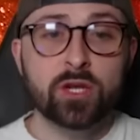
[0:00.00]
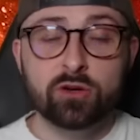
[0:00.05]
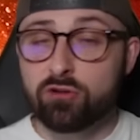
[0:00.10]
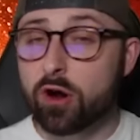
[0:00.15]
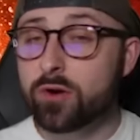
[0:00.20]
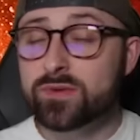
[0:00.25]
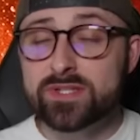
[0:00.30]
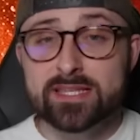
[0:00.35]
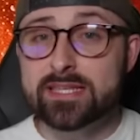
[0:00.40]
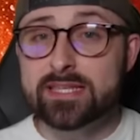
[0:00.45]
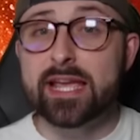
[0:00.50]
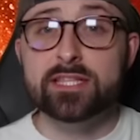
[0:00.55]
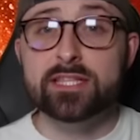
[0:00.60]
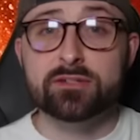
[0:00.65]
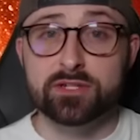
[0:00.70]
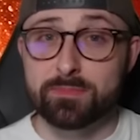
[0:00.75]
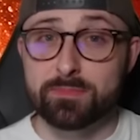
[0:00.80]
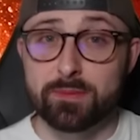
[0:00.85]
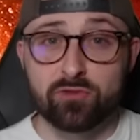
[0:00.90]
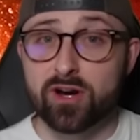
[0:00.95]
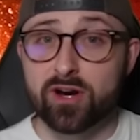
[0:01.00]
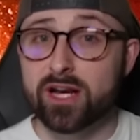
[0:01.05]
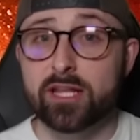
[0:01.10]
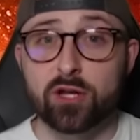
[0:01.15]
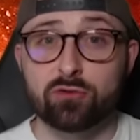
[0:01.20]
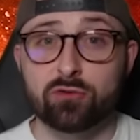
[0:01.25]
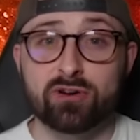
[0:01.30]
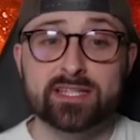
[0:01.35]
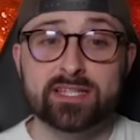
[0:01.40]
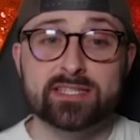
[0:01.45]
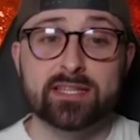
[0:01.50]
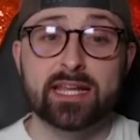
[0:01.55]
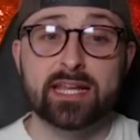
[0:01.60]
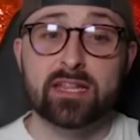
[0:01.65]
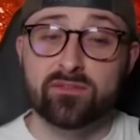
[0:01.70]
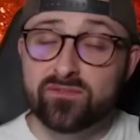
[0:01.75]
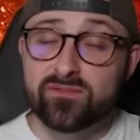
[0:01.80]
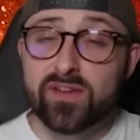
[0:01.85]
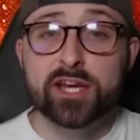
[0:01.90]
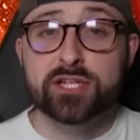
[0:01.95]
Gross's data has been really good recently.
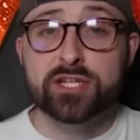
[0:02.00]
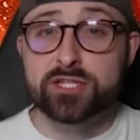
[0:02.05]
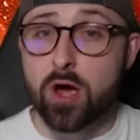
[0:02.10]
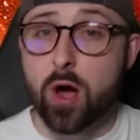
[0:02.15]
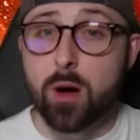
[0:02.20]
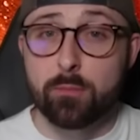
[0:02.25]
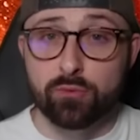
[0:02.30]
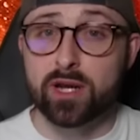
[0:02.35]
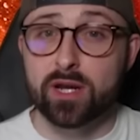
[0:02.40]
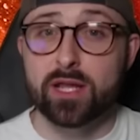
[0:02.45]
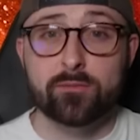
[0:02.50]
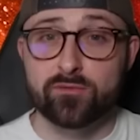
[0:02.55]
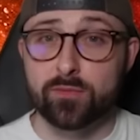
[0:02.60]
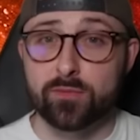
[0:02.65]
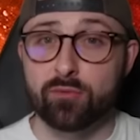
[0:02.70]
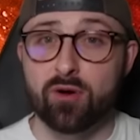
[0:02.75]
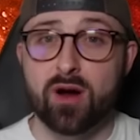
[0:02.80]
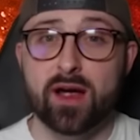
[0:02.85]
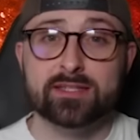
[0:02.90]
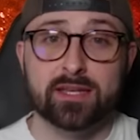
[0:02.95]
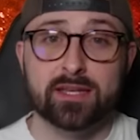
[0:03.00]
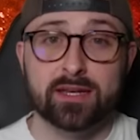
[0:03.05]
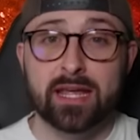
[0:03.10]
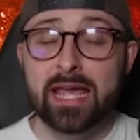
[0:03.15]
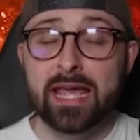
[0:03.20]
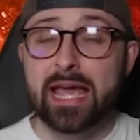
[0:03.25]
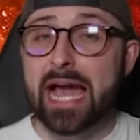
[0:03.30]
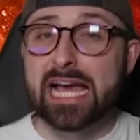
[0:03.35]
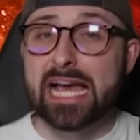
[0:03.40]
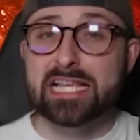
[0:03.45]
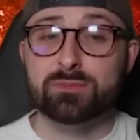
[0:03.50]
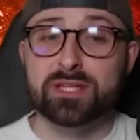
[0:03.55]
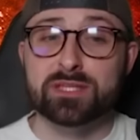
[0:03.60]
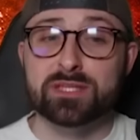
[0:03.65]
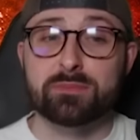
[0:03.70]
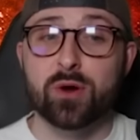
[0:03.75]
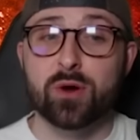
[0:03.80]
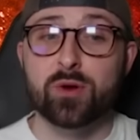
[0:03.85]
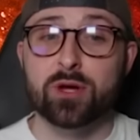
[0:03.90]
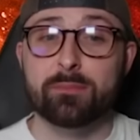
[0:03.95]
The fixtures are brilliant for Brighton, as we
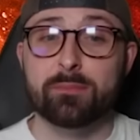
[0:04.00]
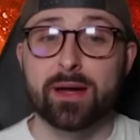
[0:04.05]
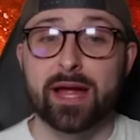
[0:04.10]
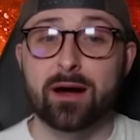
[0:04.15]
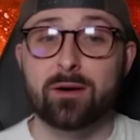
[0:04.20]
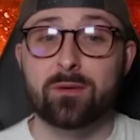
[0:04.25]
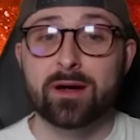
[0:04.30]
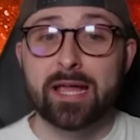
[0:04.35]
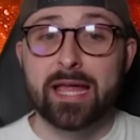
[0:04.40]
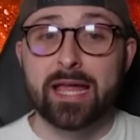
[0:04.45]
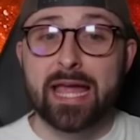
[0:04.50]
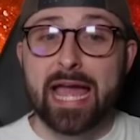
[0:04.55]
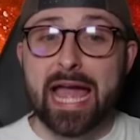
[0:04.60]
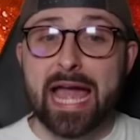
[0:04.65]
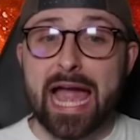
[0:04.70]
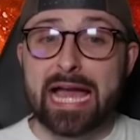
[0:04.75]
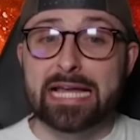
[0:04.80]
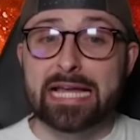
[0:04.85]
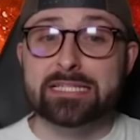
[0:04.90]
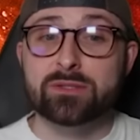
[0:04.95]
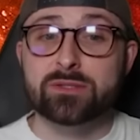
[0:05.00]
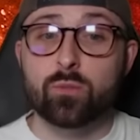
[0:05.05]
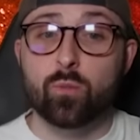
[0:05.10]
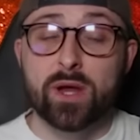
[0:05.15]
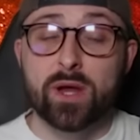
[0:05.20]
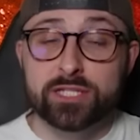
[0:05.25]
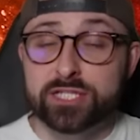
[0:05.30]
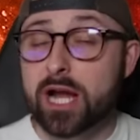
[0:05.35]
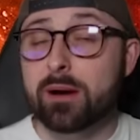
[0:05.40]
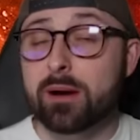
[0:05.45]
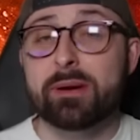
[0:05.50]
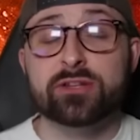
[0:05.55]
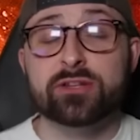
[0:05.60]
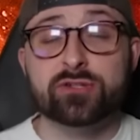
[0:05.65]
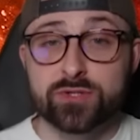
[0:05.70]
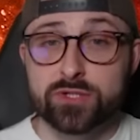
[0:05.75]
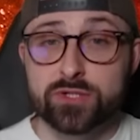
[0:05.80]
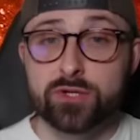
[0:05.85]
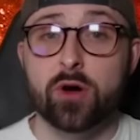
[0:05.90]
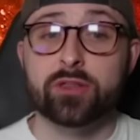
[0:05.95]
spoke about. And when João
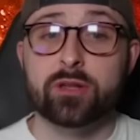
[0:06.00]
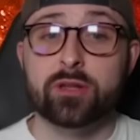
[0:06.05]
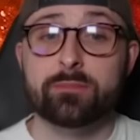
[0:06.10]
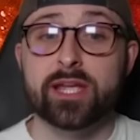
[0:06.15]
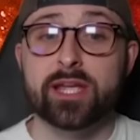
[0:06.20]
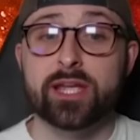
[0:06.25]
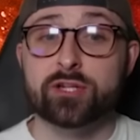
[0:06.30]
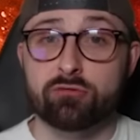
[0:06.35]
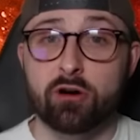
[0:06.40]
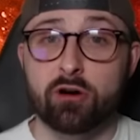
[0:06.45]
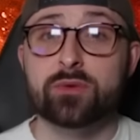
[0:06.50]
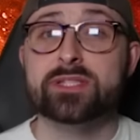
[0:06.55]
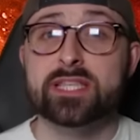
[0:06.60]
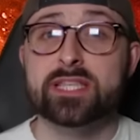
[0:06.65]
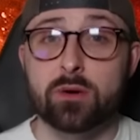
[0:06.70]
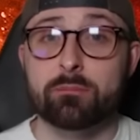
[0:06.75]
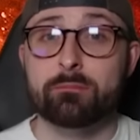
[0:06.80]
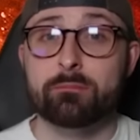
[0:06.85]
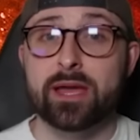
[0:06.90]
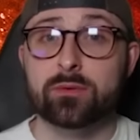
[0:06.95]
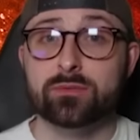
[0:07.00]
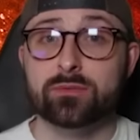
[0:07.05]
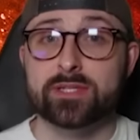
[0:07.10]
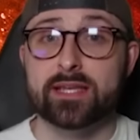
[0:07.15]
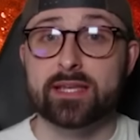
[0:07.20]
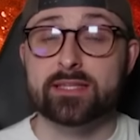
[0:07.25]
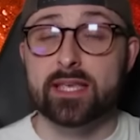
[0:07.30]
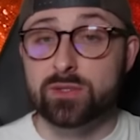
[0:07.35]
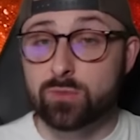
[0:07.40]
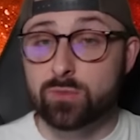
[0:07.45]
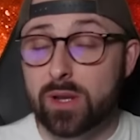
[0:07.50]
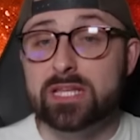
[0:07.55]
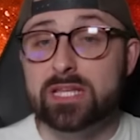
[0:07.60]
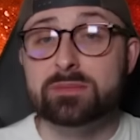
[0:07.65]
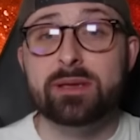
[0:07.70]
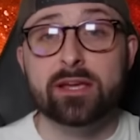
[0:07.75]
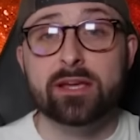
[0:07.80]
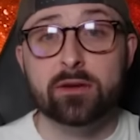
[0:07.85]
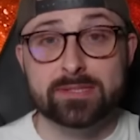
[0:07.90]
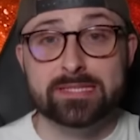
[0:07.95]
Pedro's not on the pitch, Gross is on penalties, as well
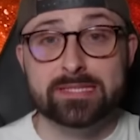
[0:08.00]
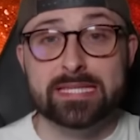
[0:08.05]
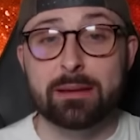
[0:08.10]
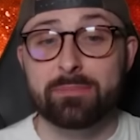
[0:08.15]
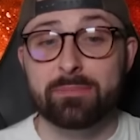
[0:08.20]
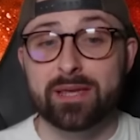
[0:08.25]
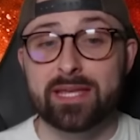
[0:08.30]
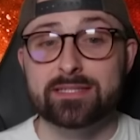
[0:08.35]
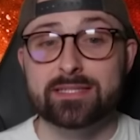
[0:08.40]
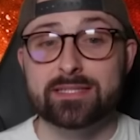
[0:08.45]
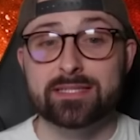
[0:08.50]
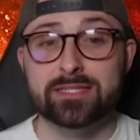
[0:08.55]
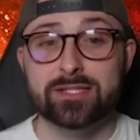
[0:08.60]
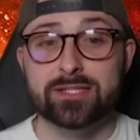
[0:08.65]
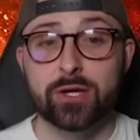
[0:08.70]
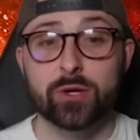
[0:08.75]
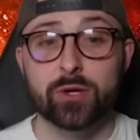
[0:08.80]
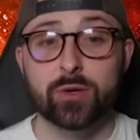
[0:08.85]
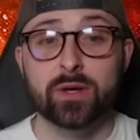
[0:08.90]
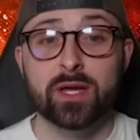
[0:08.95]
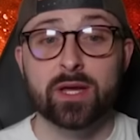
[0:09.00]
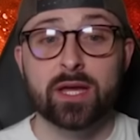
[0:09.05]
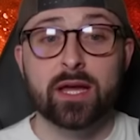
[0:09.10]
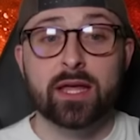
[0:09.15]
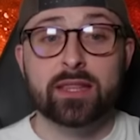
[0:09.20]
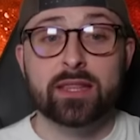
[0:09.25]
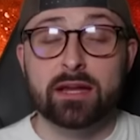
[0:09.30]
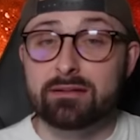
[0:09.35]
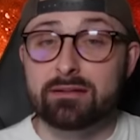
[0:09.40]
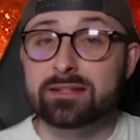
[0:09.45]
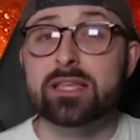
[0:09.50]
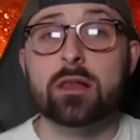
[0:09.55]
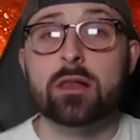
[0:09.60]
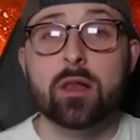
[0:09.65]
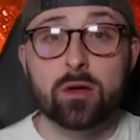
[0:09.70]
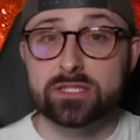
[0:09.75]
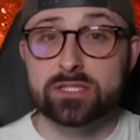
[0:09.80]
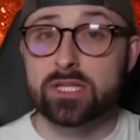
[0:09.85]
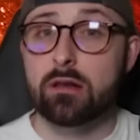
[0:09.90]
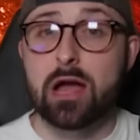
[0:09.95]
as being on set pieces too. There is a
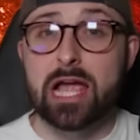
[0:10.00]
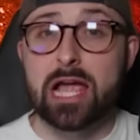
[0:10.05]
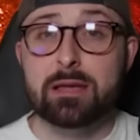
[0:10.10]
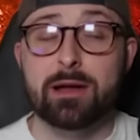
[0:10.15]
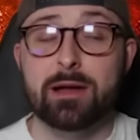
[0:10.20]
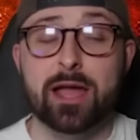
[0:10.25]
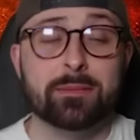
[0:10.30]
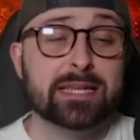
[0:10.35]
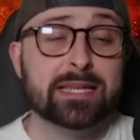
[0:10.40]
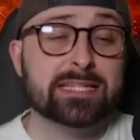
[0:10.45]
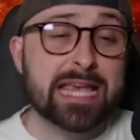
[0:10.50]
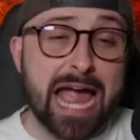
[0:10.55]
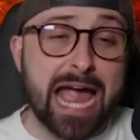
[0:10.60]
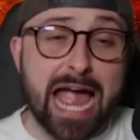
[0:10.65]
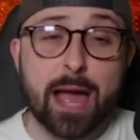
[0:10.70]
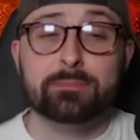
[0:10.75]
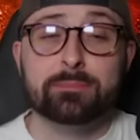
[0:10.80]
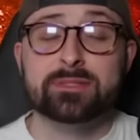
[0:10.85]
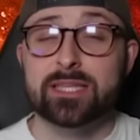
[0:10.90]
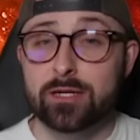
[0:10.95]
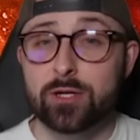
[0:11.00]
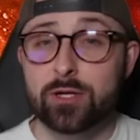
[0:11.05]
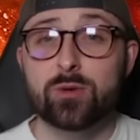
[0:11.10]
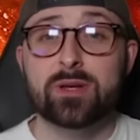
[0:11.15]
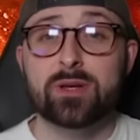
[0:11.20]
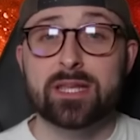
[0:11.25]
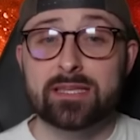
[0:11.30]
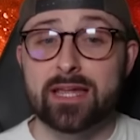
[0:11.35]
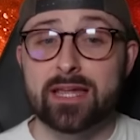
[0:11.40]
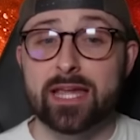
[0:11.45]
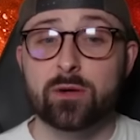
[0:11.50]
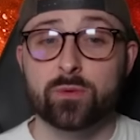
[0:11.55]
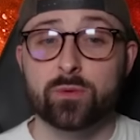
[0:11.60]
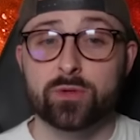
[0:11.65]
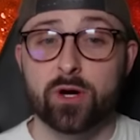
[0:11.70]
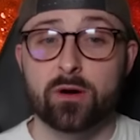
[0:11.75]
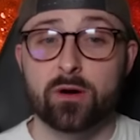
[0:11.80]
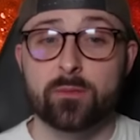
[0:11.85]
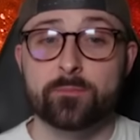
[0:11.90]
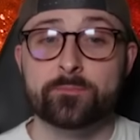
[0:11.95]
lot to like about him, and he's absolutely
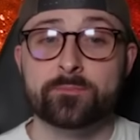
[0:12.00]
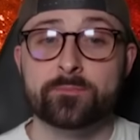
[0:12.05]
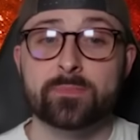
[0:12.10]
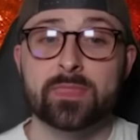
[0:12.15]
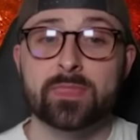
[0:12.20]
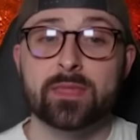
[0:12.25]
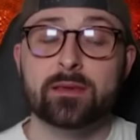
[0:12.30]
nailed on.